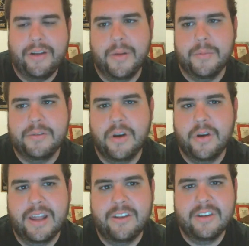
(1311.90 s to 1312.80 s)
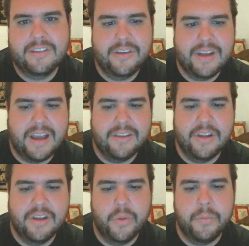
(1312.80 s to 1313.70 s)
the episode. And just so you guys
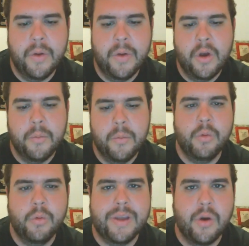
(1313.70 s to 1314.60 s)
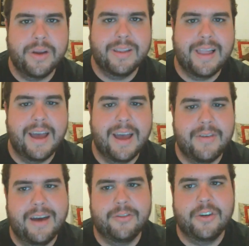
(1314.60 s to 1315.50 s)
know, we probably won't be going live
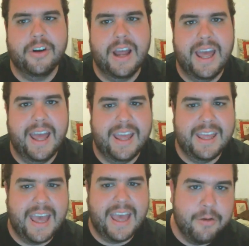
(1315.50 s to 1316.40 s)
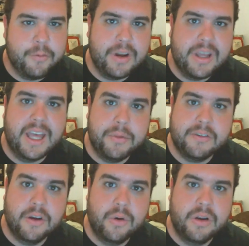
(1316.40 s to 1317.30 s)
after every
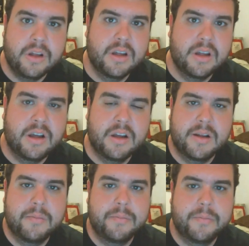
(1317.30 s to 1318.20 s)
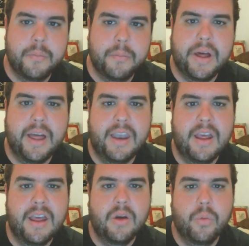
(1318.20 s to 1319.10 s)
episode, but
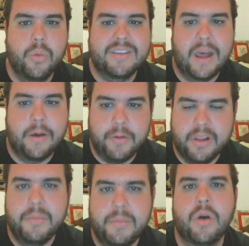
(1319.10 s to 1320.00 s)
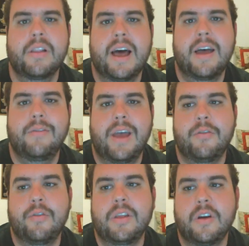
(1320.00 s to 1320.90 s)
we'll definitely be going live
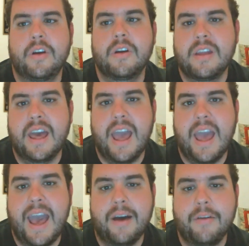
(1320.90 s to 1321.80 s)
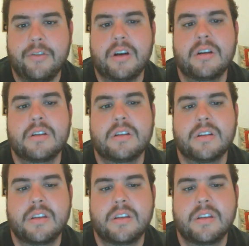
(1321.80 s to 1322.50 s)
every Thursday after the